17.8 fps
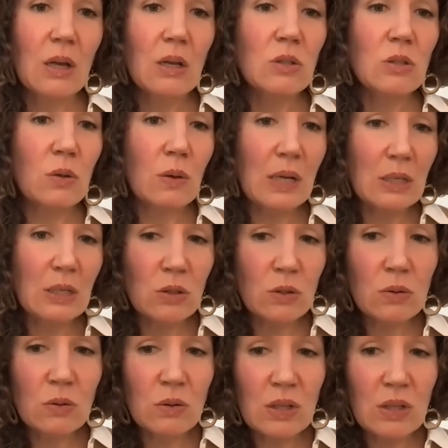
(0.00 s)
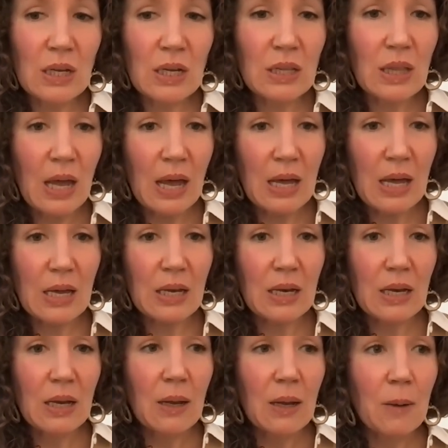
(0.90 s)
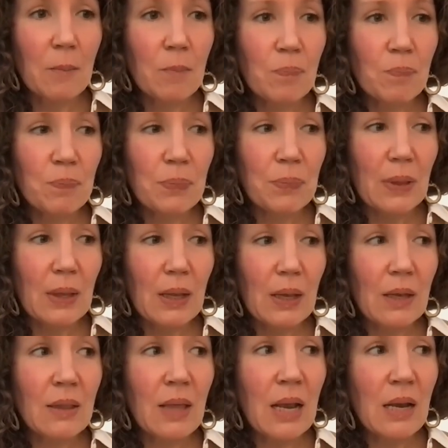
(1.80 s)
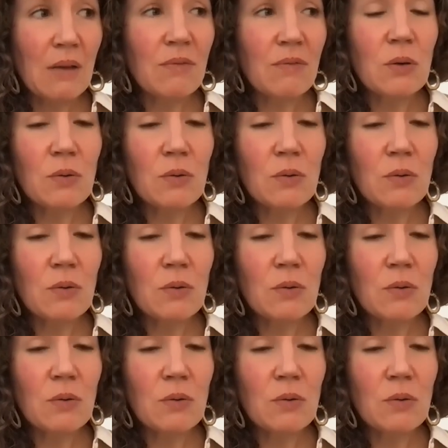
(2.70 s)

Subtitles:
So I do think that if